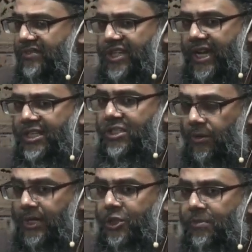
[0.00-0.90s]
have changed,
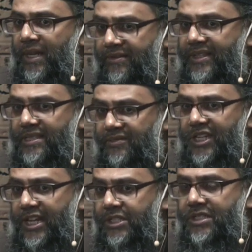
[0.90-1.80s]
though I do believe things have
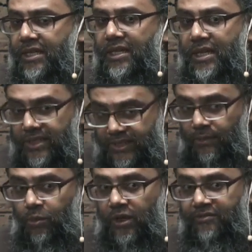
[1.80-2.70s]
changed
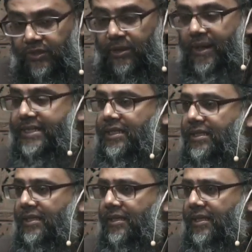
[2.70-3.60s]
somewhat for the better.
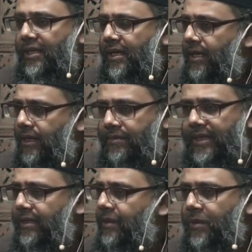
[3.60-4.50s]

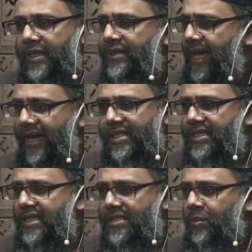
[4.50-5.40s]
But you know what, in the
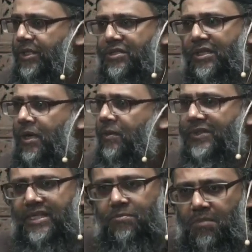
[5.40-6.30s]
80s we used to go on
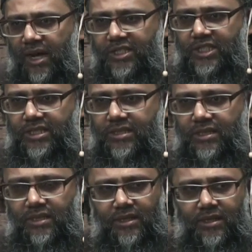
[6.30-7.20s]
these
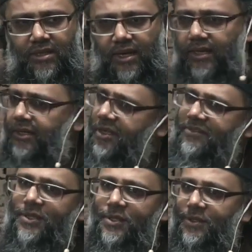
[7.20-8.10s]
marches. I don't know
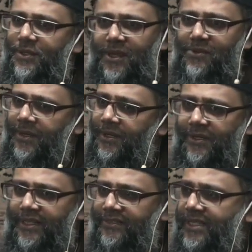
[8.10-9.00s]
if you ever went
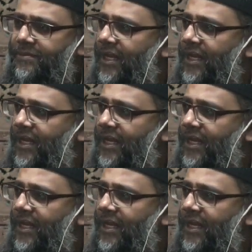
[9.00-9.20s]
on any of these